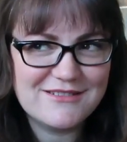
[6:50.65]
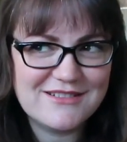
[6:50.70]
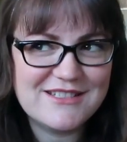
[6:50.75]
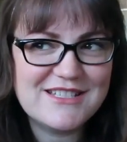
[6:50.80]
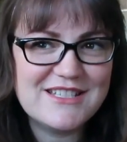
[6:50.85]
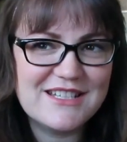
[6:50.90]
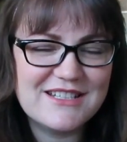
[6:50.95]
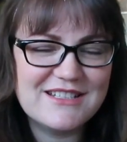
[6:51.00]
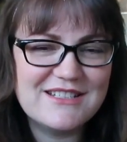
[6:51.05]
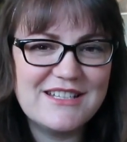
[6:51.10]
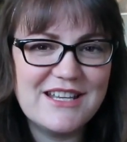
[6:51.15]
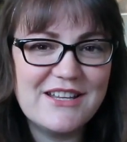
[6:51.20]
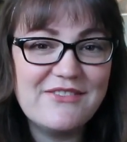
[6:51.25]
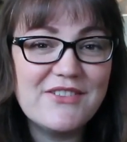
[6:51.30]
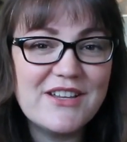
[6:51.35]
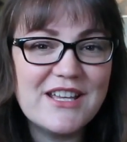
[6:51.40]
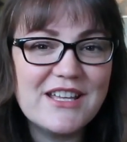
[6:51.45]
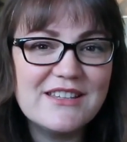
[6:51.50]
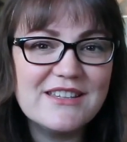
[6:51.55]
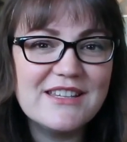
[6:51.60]

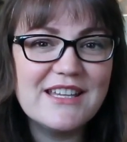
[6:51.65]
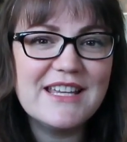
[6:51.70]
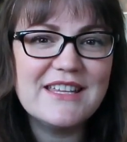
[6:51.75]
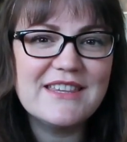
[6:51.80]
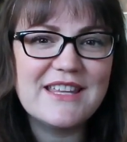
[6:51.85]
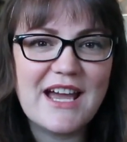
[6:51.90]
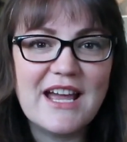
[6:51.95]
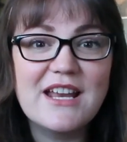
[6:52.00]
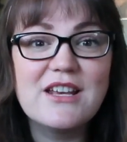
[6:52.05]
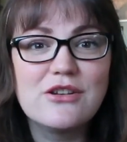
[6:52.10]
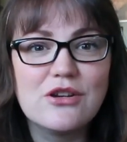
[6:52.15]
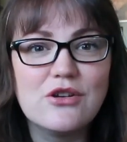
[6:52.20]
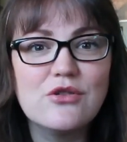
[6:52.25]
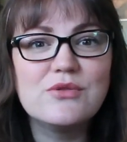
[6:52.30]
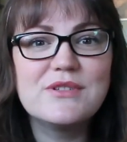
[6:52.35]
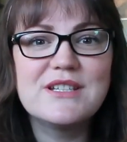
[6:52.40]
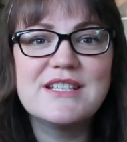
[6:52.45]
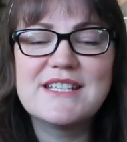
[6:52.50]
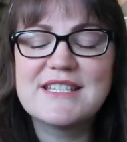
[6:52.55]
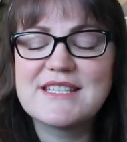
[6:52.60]
significantly, that I'd
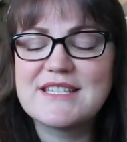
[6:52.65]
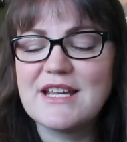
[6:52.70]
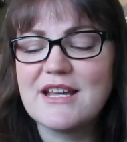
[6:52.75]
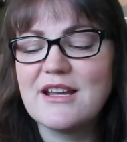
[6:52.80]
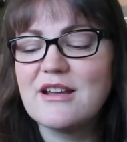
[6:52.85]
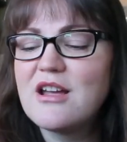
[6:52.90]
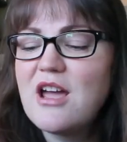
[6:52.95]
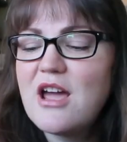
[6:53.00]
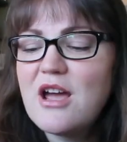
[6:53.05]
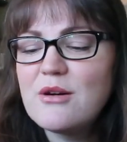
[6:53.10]
noticed it,